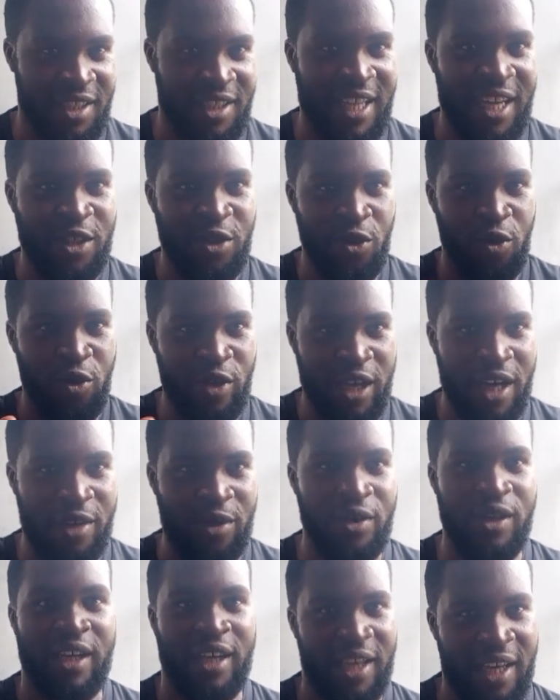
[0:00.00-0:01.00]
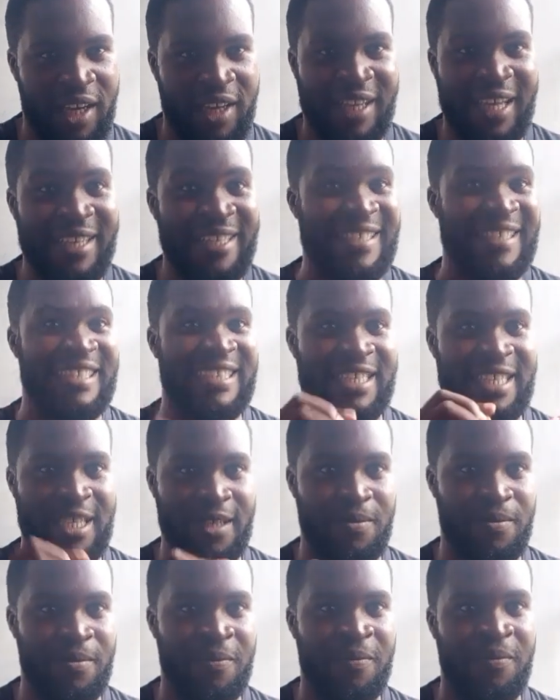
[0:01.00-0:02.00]
that dogoyaro that is
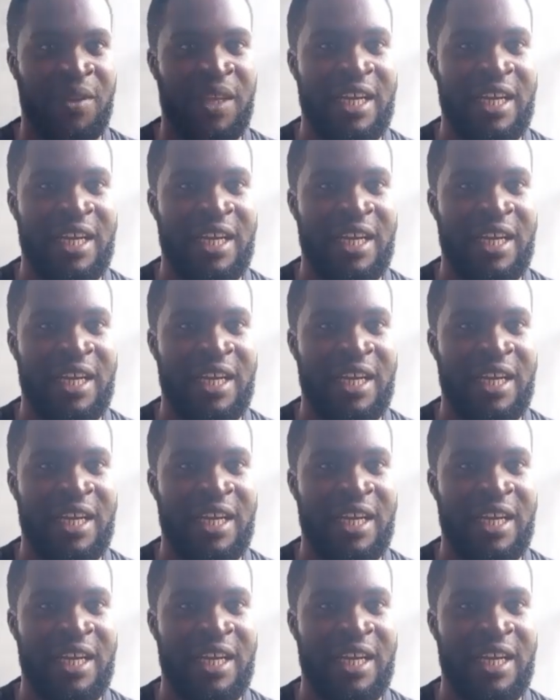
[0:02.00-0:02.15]
neem.